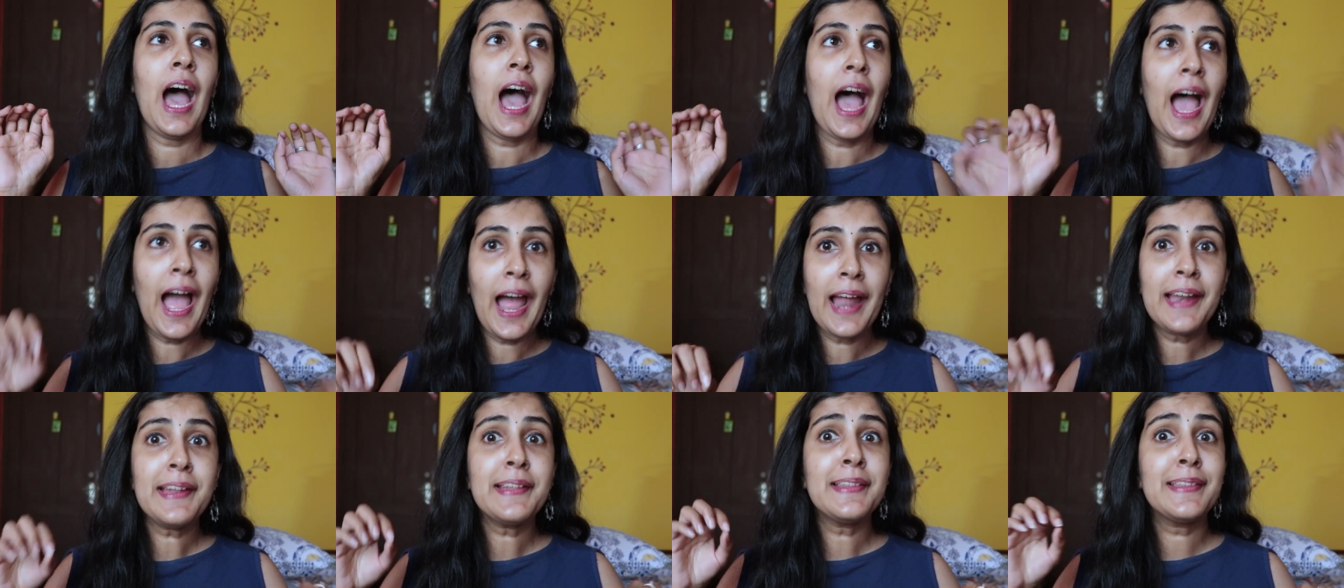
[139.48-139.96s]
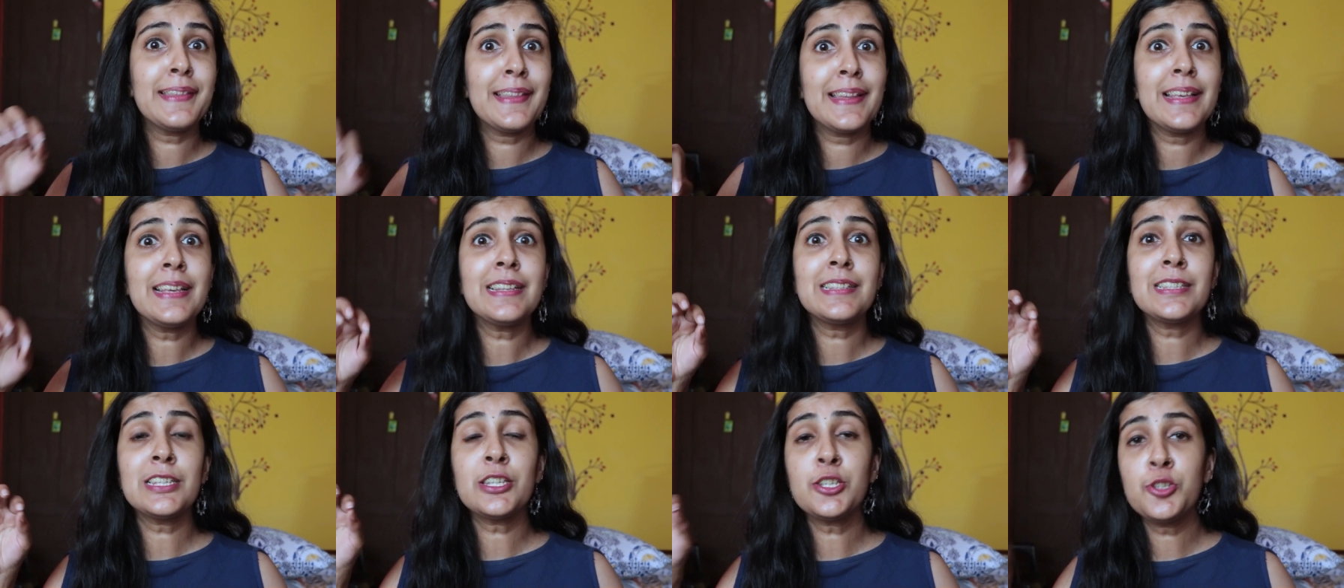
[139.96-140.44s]
and
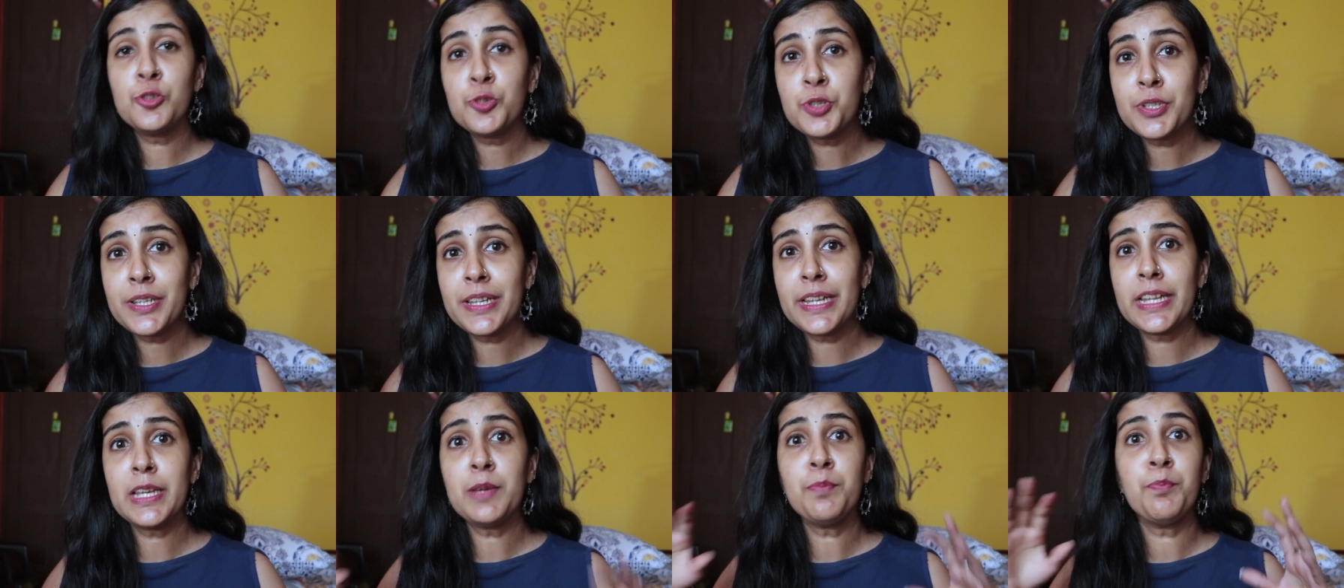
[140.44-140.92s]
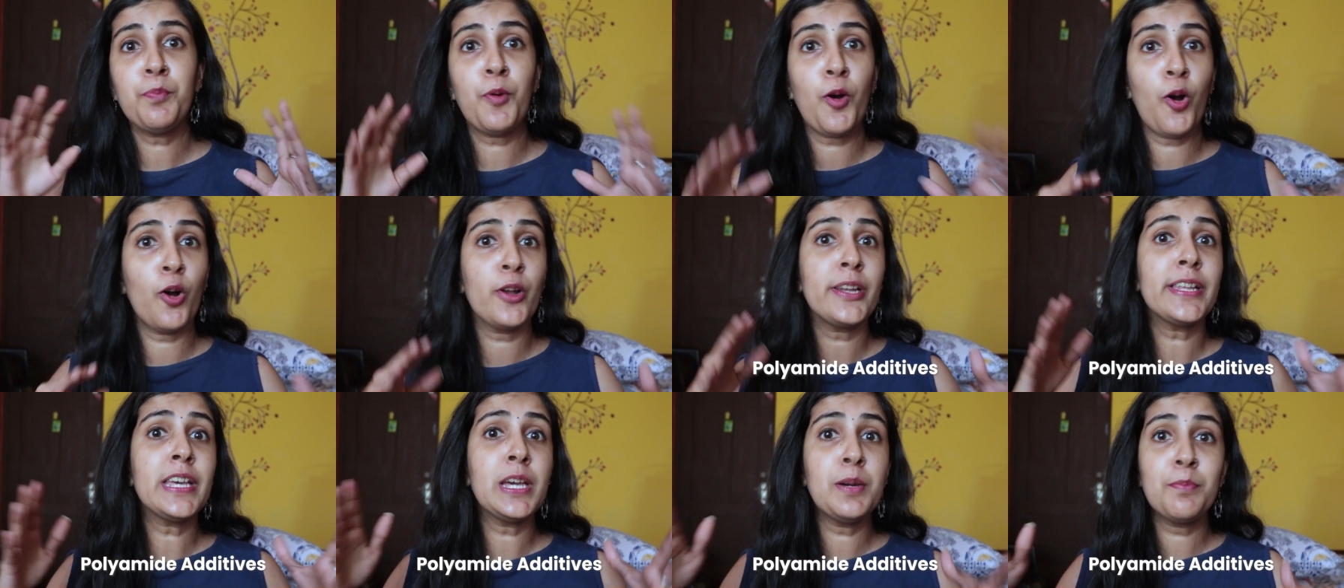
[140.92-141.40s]
these are usually
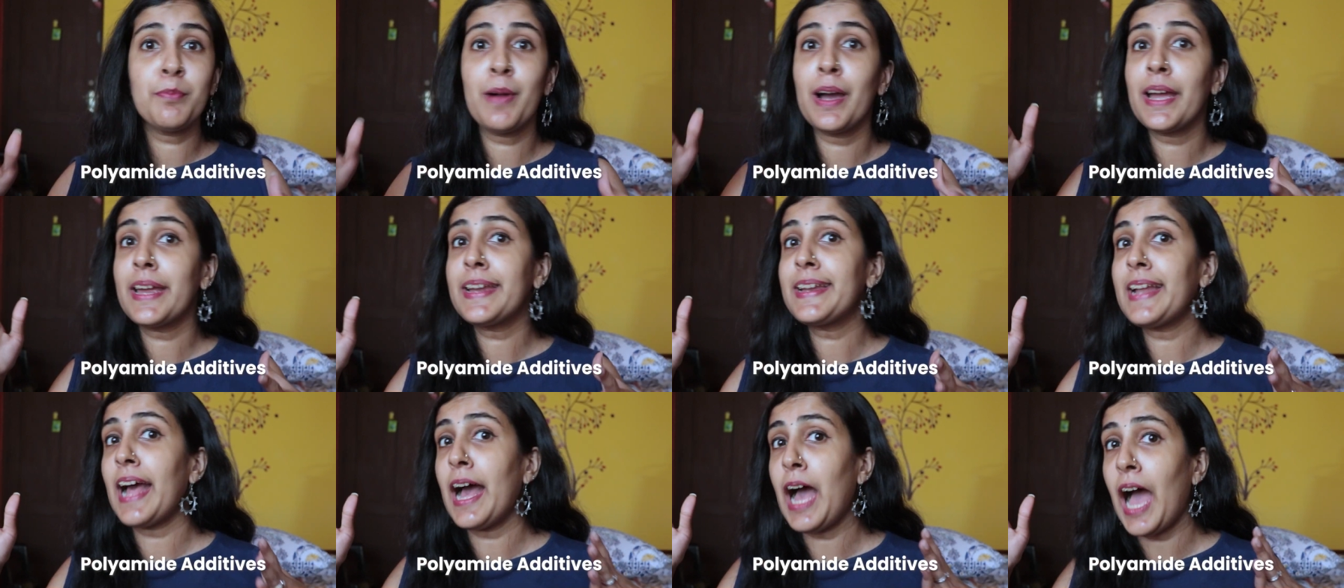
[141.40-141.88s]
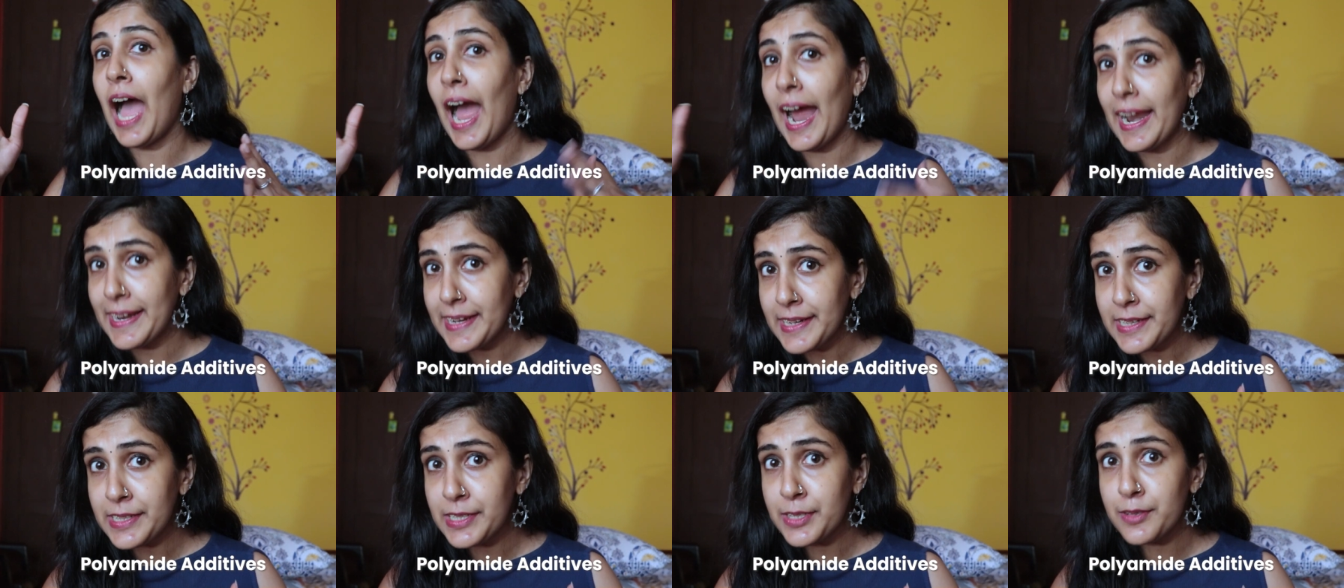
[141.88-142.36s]
polyamide
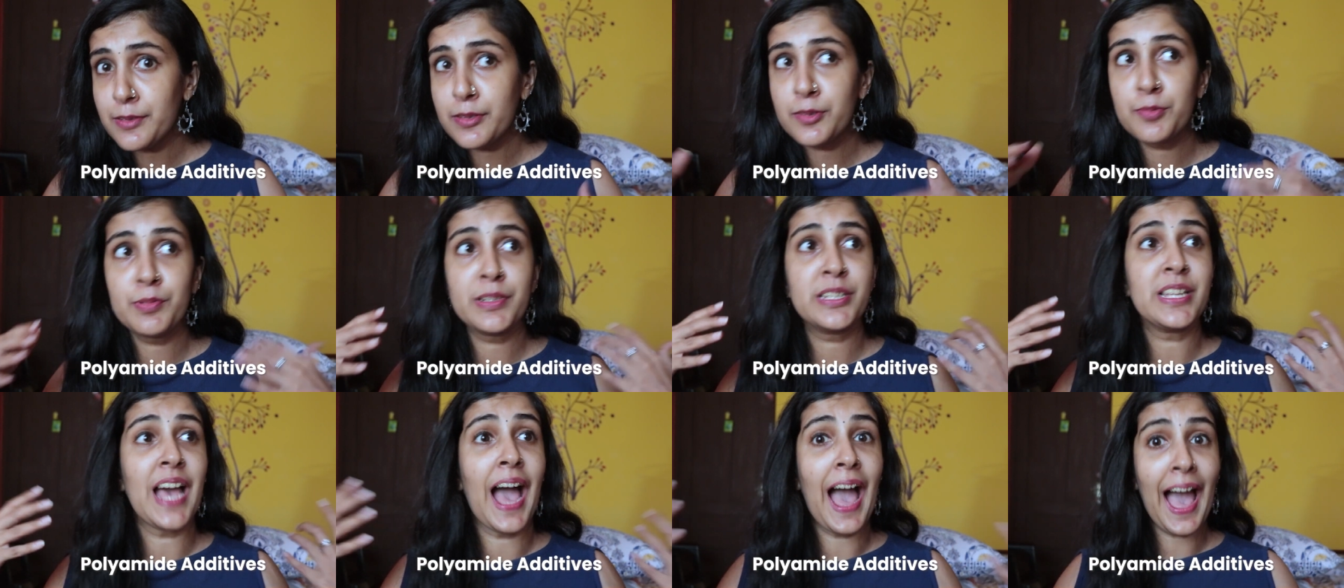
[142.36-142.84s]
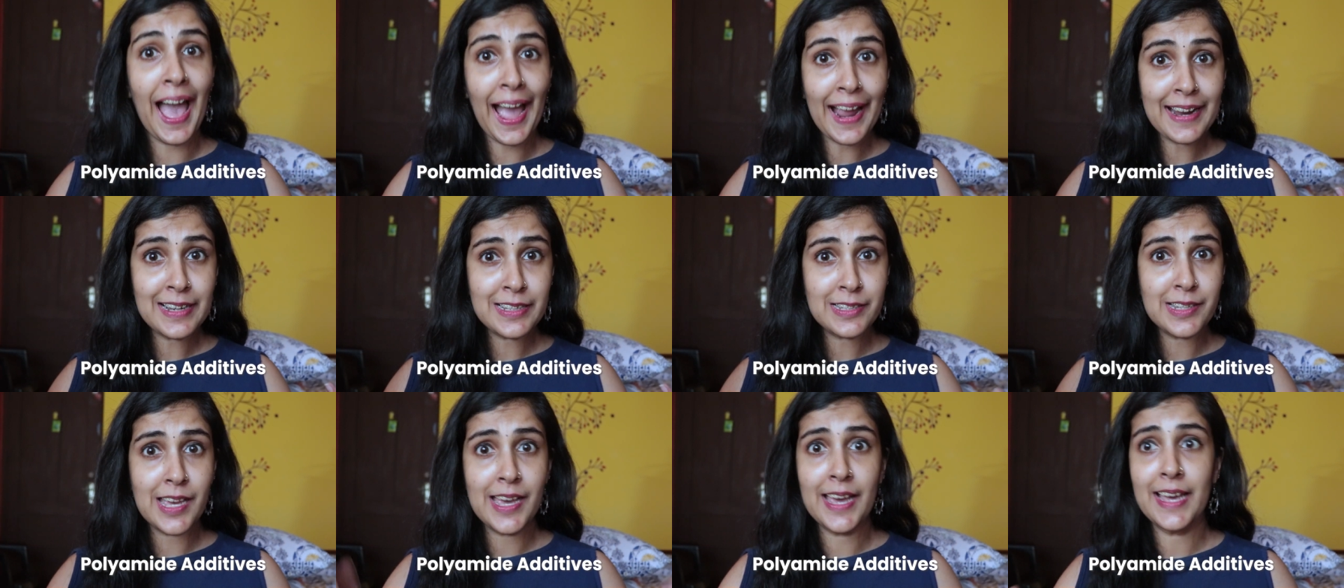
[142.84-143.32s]
additives which
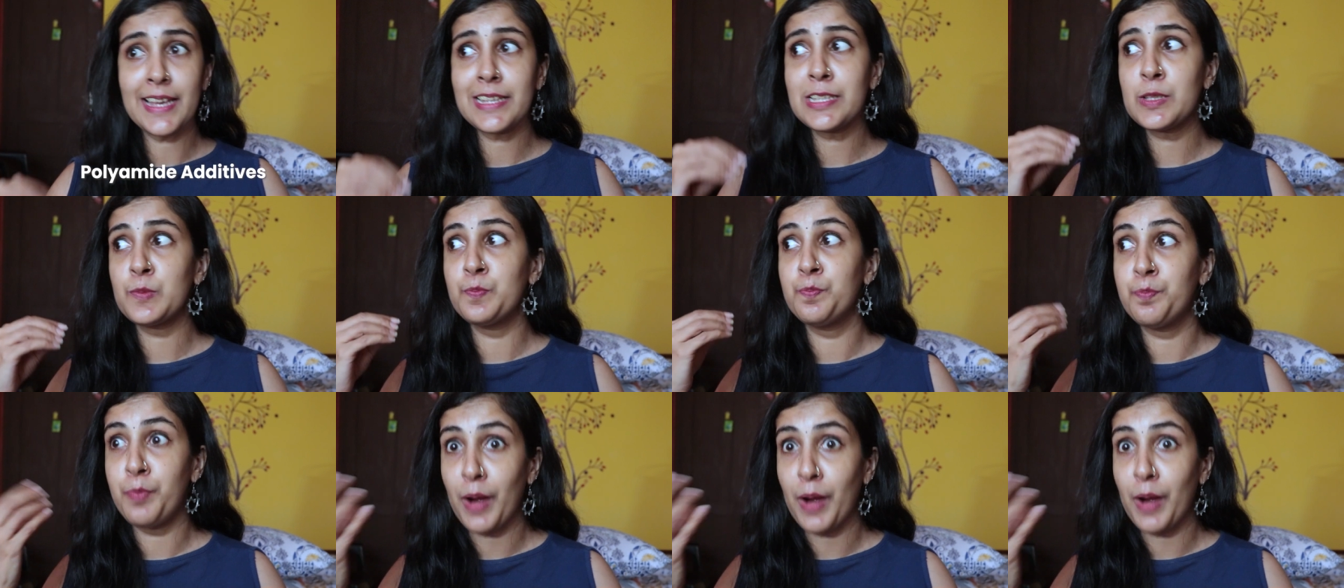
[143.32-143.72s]
act as